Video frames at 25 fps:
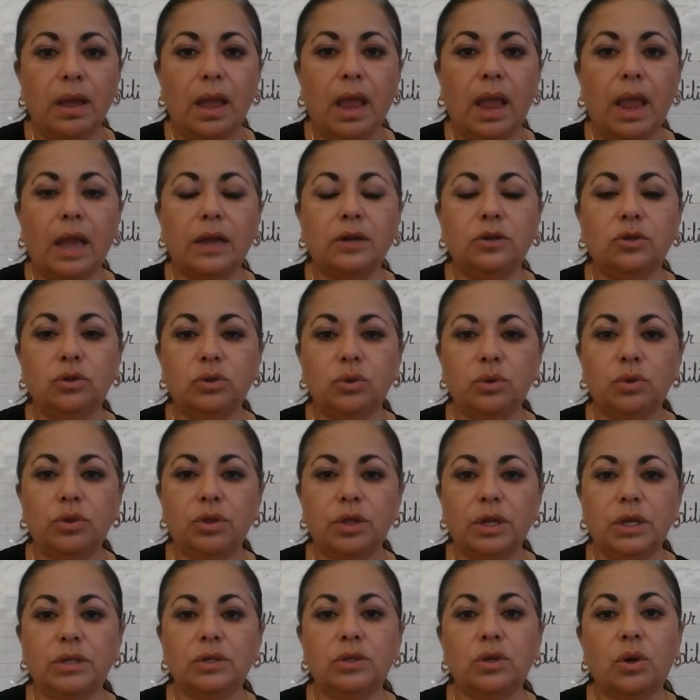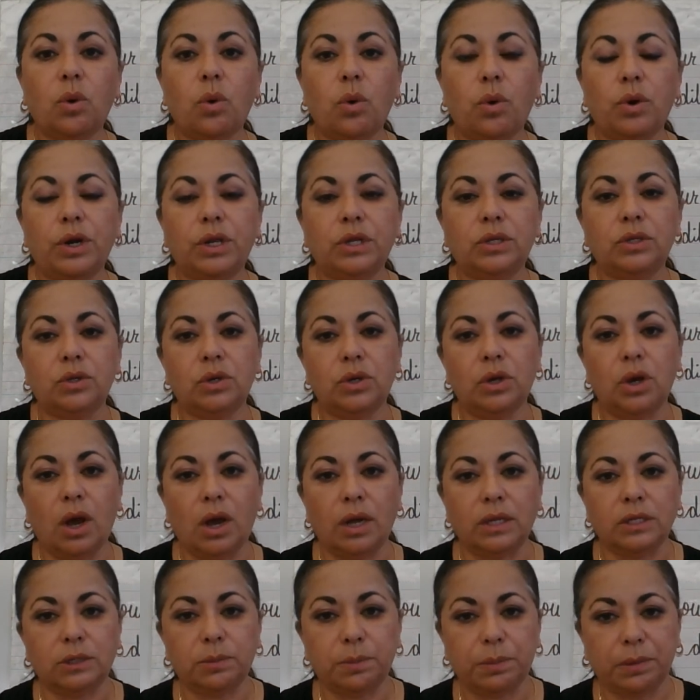and do things according to
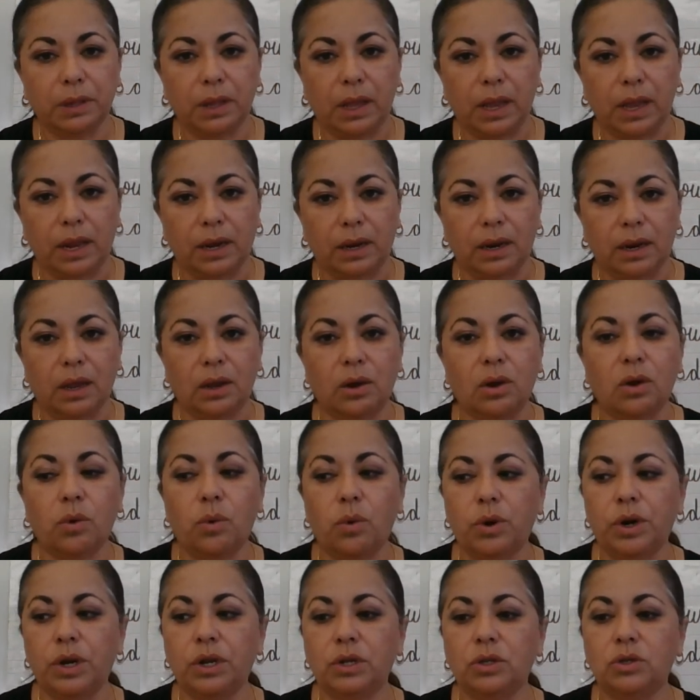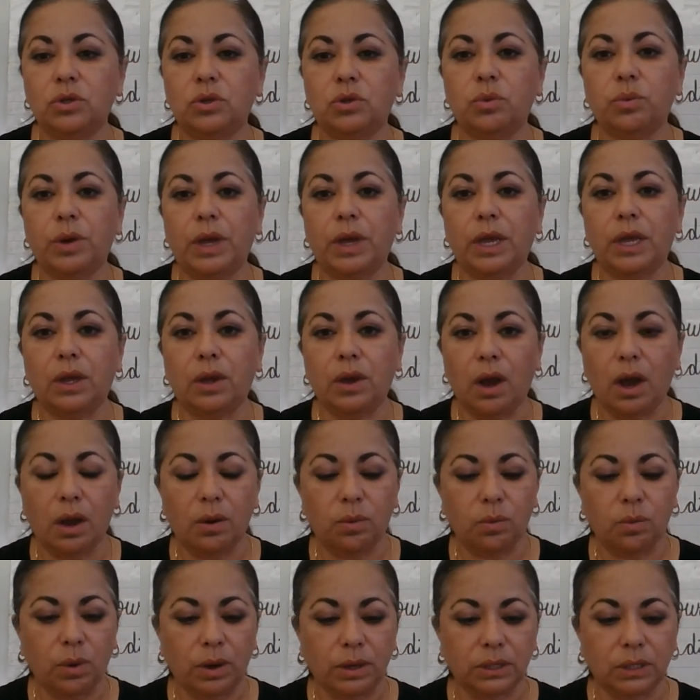God's plan, according to the way
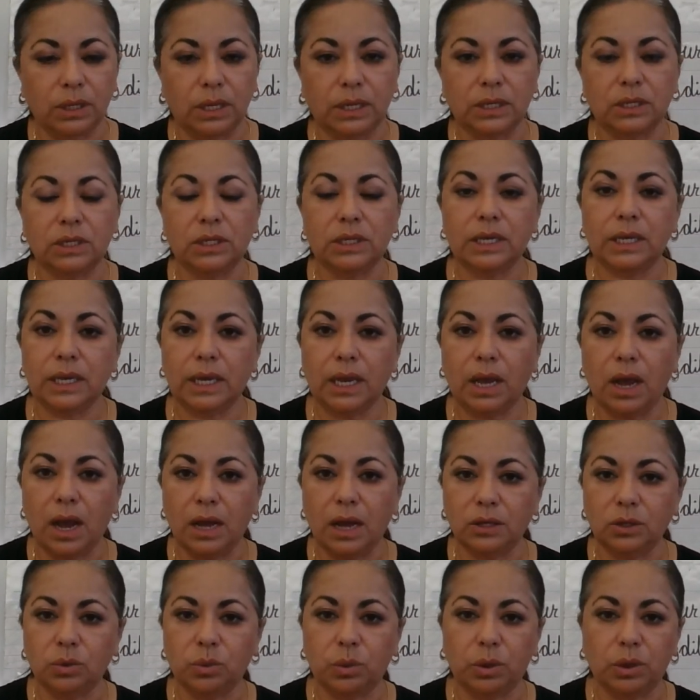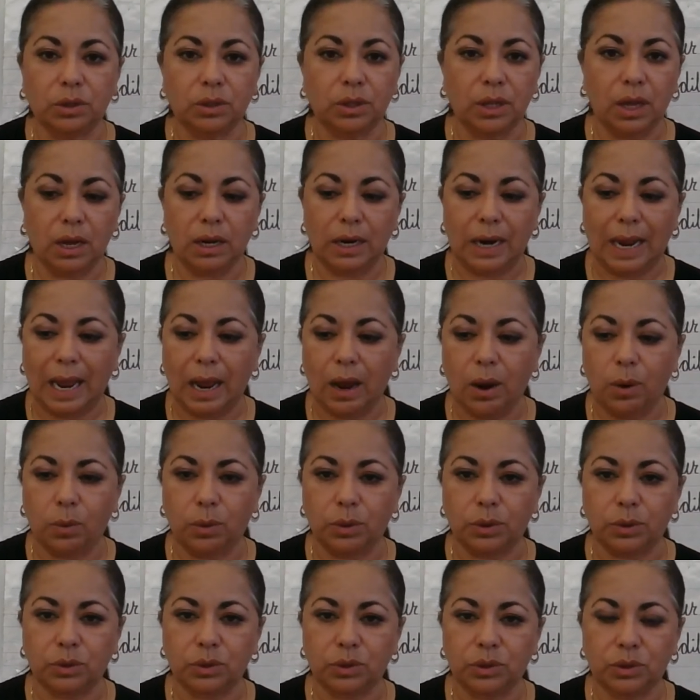God wants. It's God's will, not
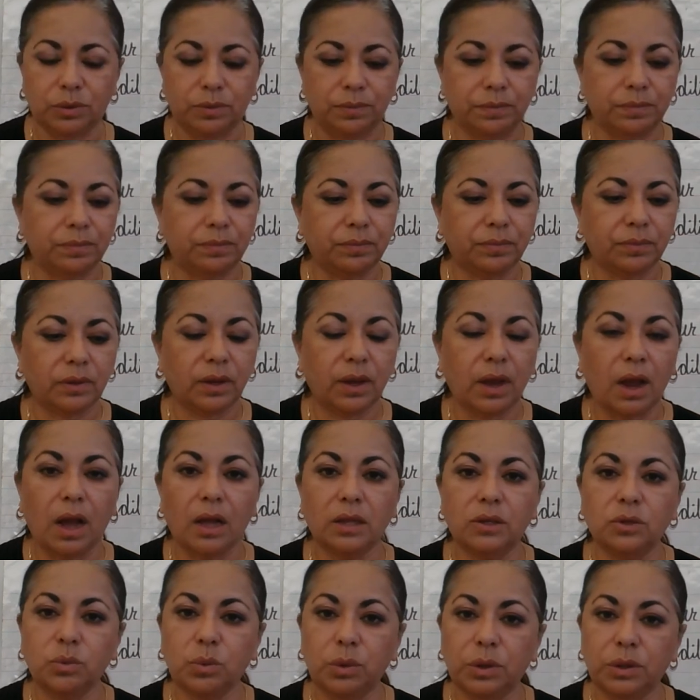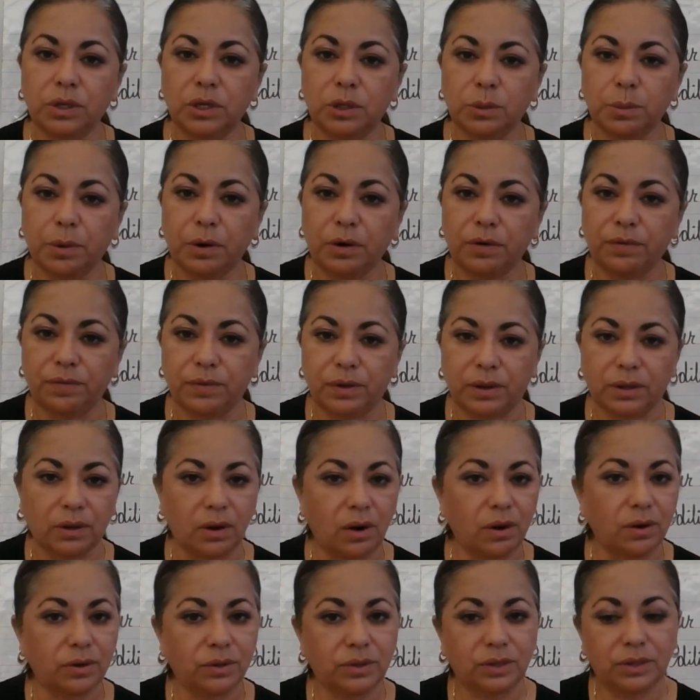ours. God's will is perfect,
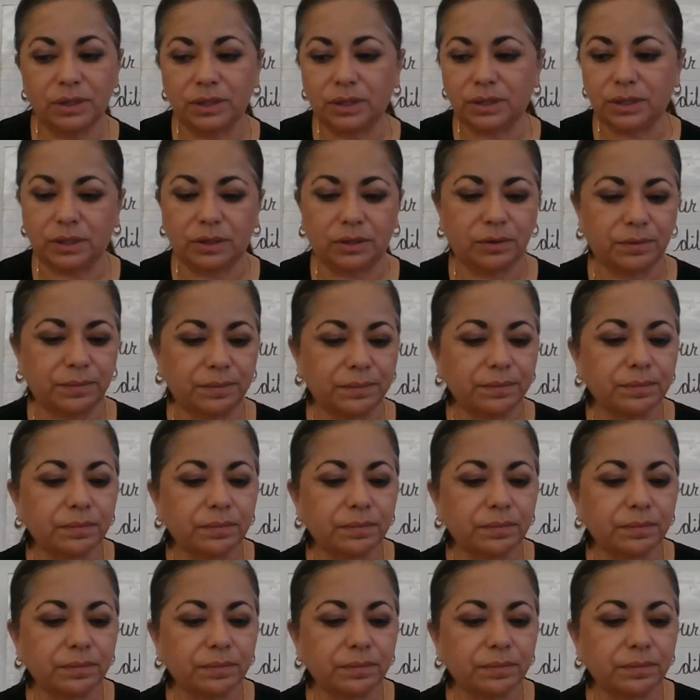ours isn't.